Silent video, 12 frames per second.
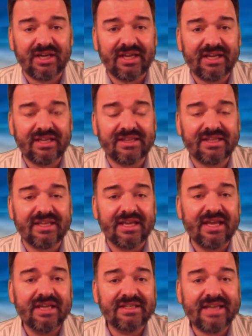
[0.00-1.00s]
He didn't
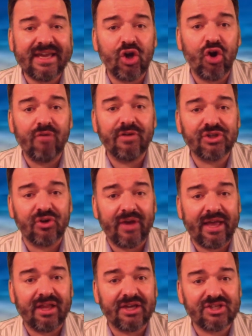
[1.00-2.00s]
take over until
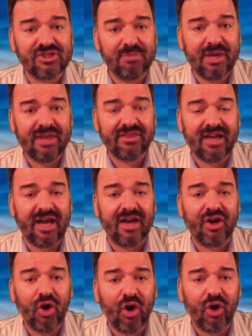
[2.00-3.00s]
Alex Smith got
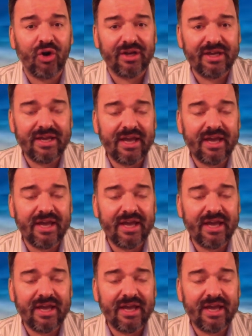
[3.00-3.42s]
hurt,